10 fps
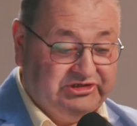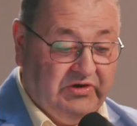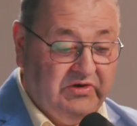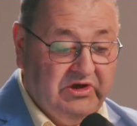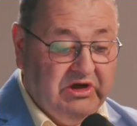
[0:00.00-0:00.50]

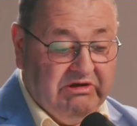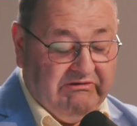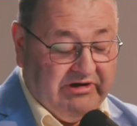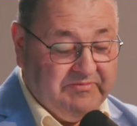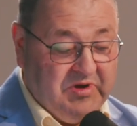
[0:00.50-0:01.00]
So
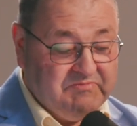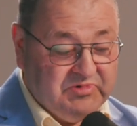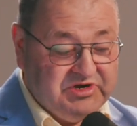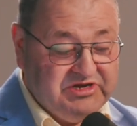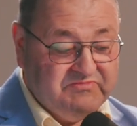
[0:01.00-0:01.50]

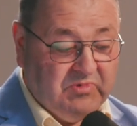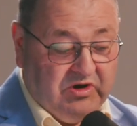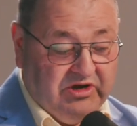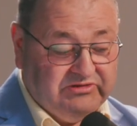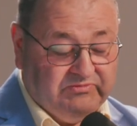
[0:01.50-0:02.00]
remember,
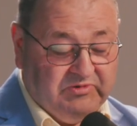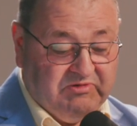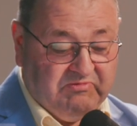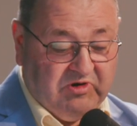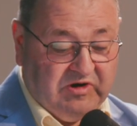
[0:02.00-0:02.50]
Nimrod,
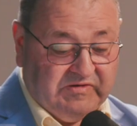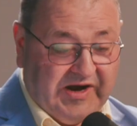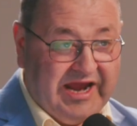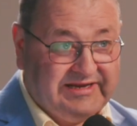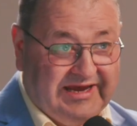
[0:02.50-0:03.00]
we were
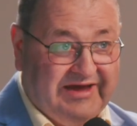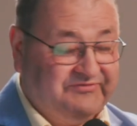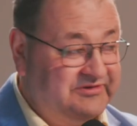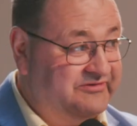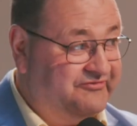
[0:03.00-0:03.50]
right
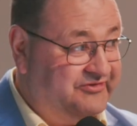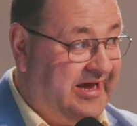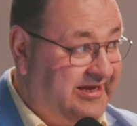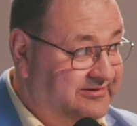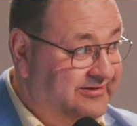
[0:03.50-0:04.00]
after the
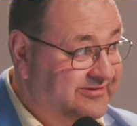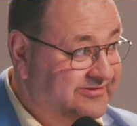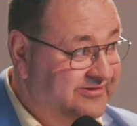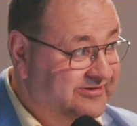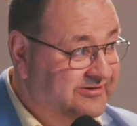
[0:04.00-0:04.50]
flood.
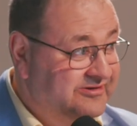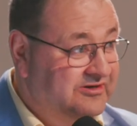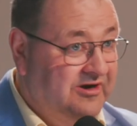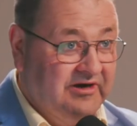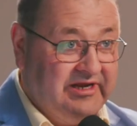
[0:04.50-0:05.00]

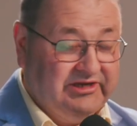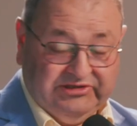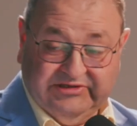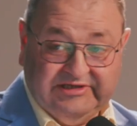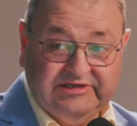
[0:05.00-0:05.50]
Okay,
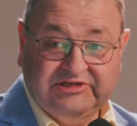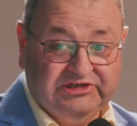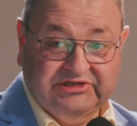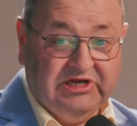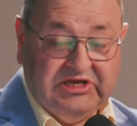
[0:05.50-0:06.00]
so he's
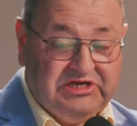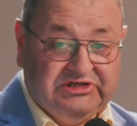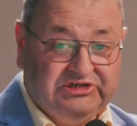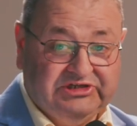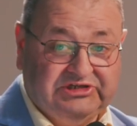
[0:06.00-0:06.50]

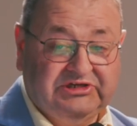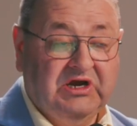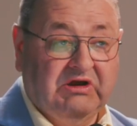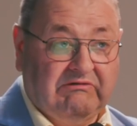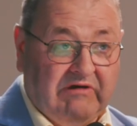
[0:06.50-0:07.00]
just
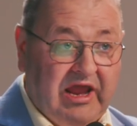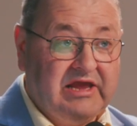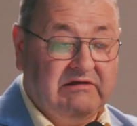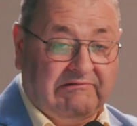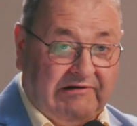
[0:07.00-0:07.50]

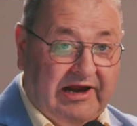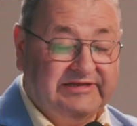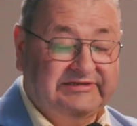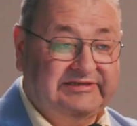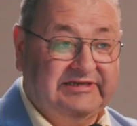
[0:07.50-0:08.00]
great
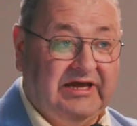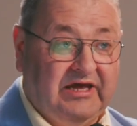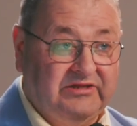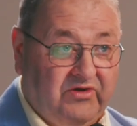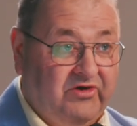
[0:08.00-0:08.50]

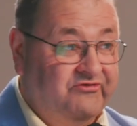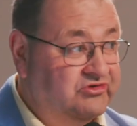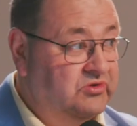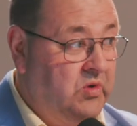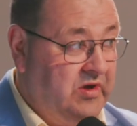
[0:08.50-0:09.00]
grandson of
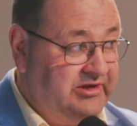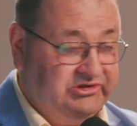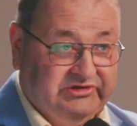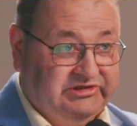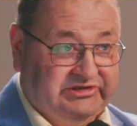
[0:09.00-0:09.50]
Noah.
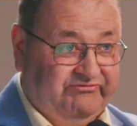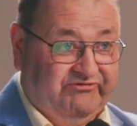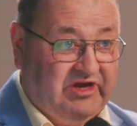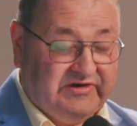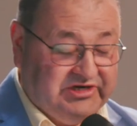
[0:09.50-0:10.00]
So it's
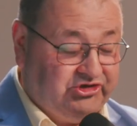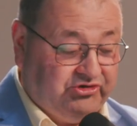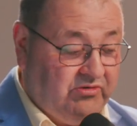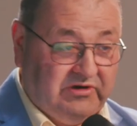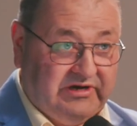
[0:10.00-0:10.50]
very
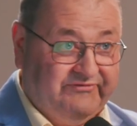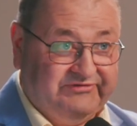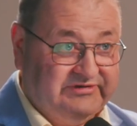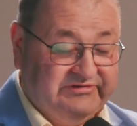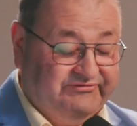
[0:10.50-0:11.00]
short
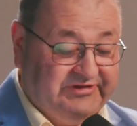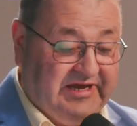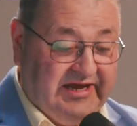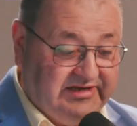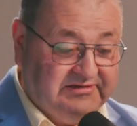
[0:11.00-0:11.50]
after the
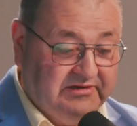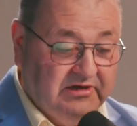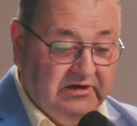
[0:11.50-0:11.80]
flood.